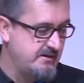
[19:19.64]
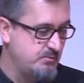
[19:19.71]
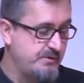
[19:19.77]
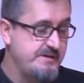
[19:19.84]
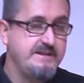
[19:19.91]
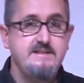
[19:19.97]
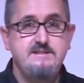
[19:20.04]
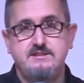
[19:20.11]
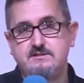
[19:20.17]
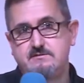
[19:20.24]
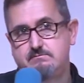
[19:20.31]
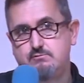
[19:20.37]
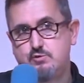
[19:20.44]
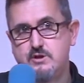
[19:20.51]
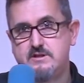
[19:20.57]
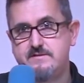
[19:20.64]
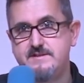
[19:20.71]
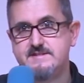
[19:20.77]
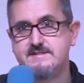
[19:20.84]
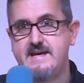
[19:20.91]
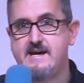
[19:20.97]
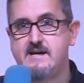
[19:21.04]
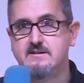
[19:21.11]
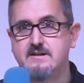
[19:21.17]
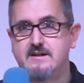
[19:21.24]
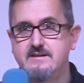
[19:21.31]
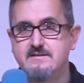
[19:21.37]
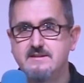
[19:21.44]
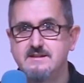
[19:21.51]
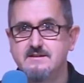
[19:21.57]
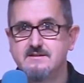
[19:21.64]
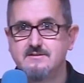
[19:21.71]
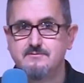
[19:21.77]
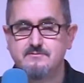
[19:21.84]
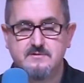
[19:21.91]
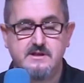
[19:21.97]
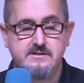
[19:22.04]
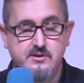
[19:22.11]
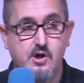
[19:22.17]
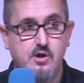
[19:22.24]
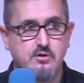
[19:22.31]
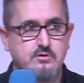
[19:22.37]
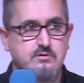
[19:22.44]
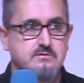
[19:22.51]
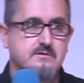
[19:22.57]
we need to work this out, I think. I know.